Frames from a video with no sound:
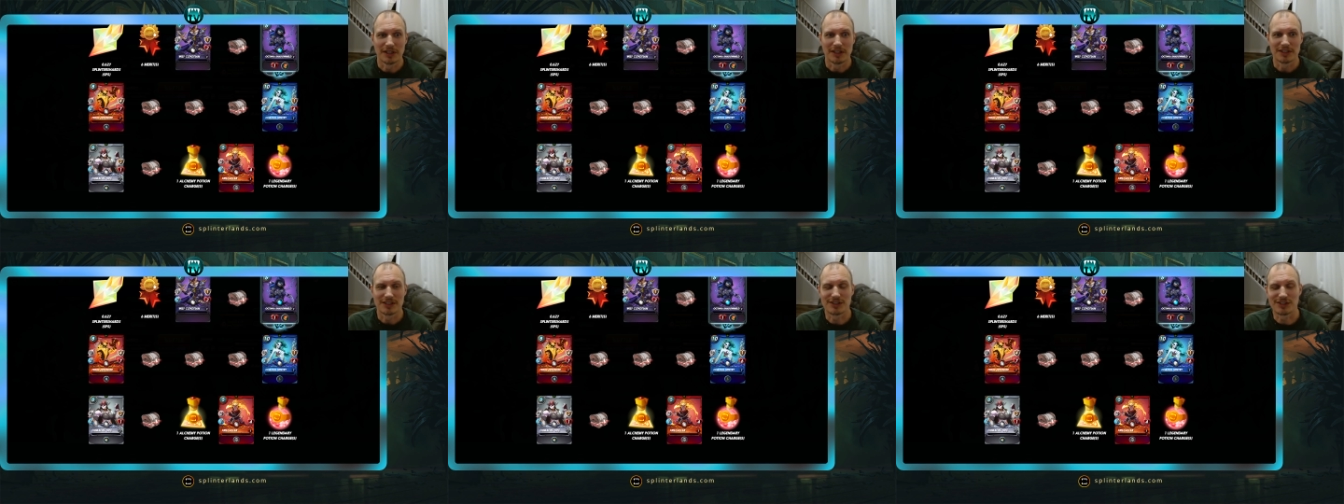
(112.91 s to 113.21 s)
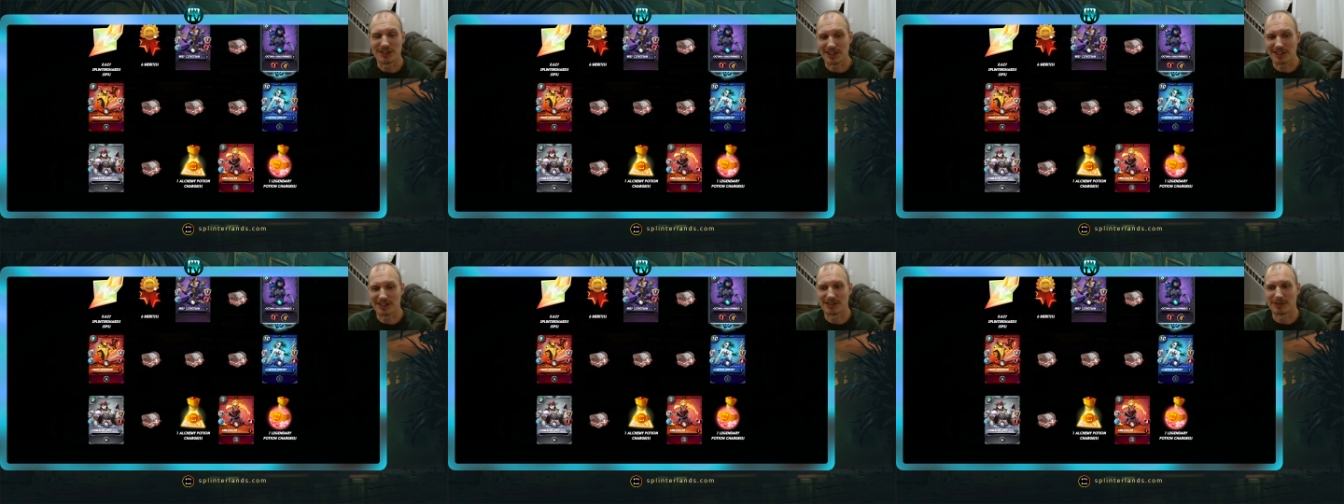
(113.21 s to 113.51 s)

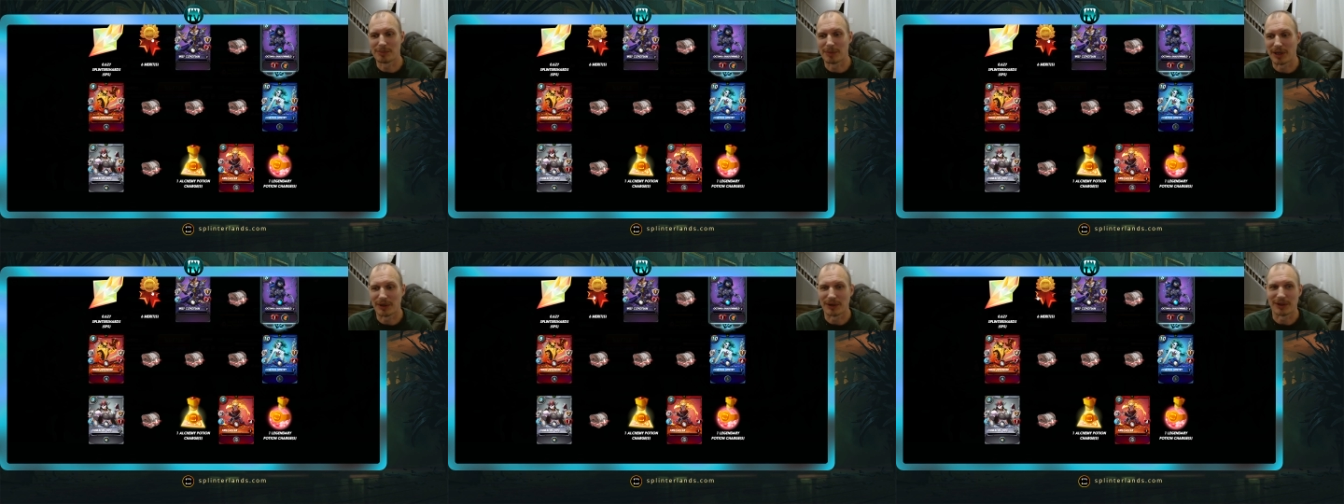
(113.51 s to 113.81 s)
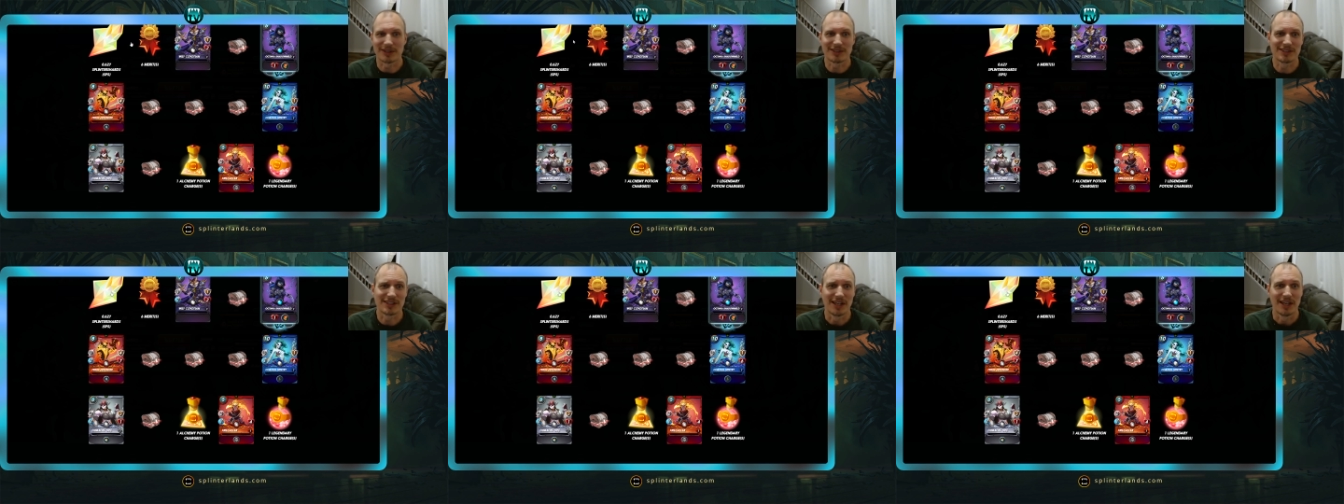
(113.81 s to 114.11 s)
six
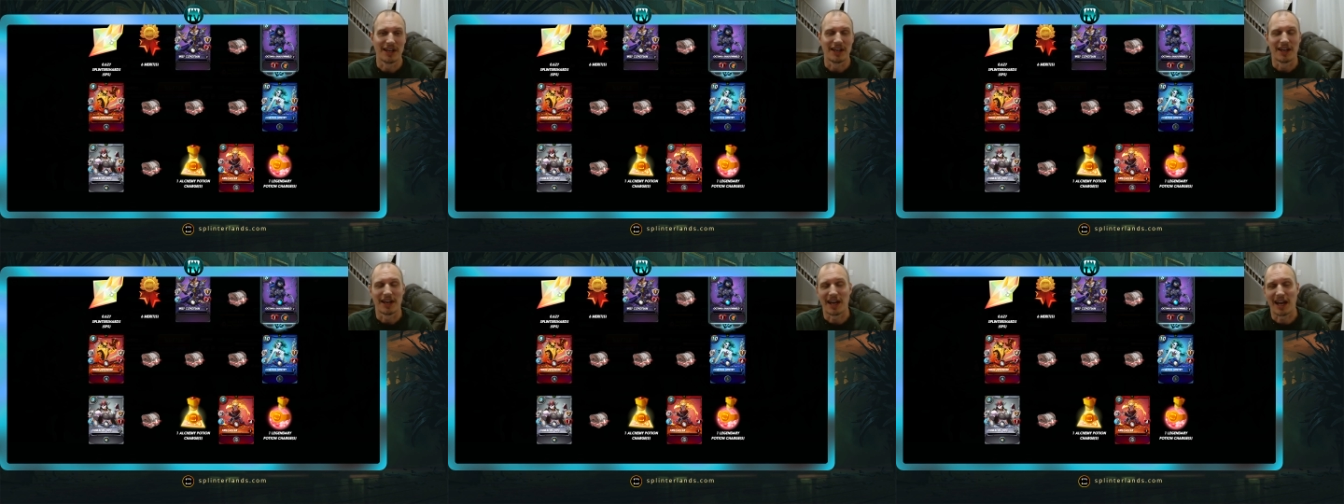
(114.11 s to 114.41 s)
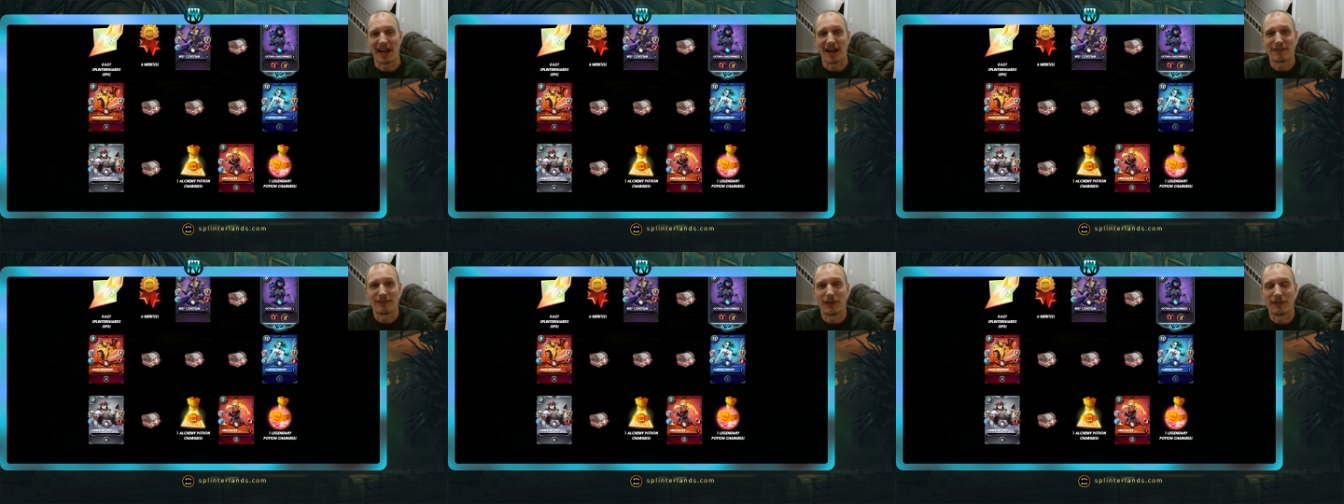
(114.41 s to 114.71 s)
merits,
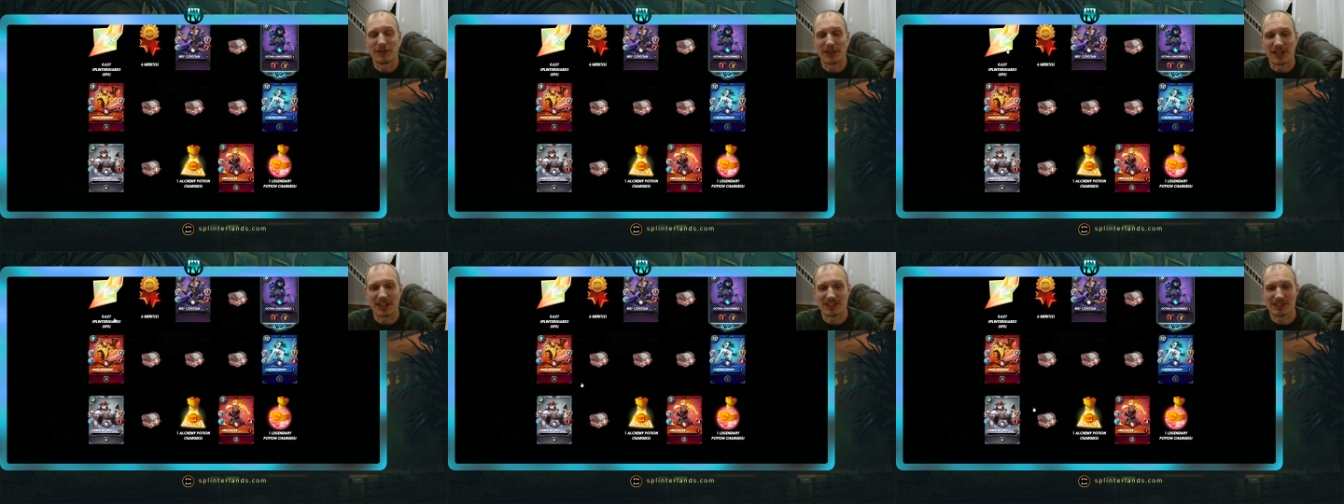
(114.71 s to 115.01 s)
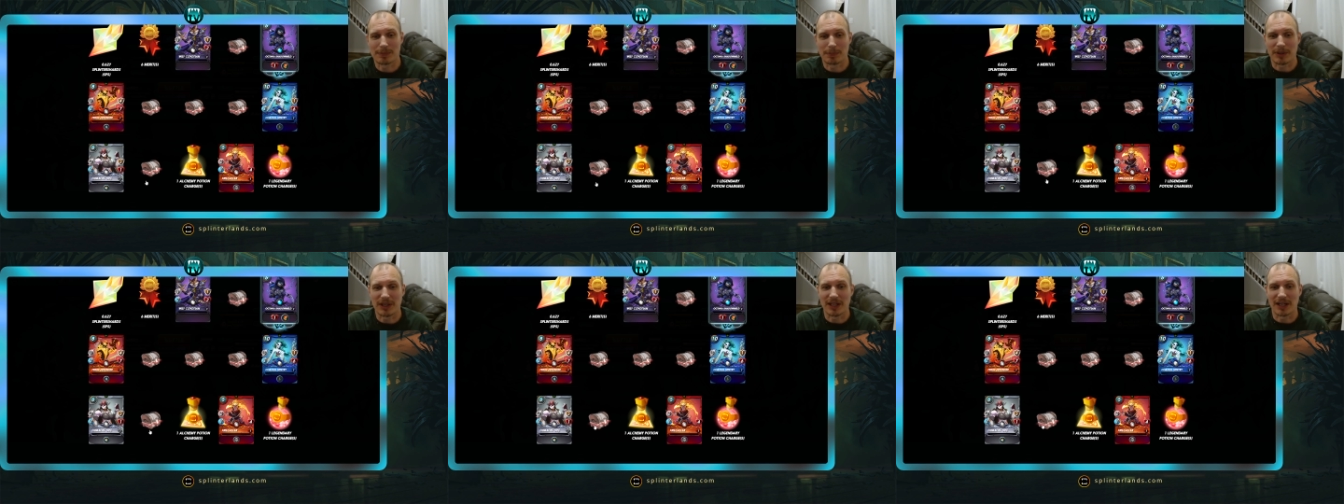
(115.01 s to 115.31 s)
half of an
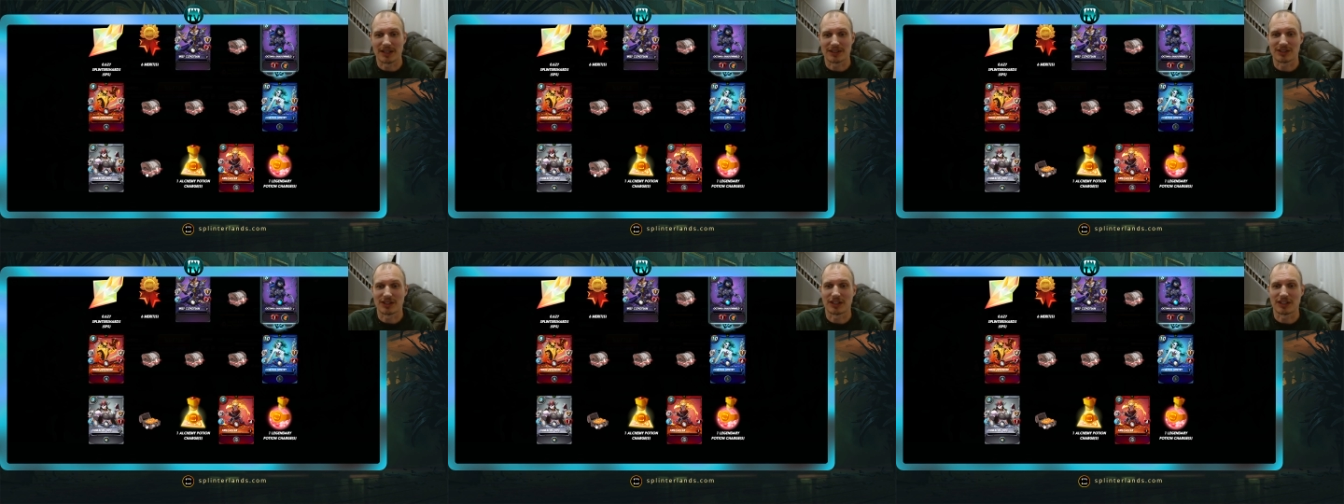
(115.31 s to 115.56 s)
SPS.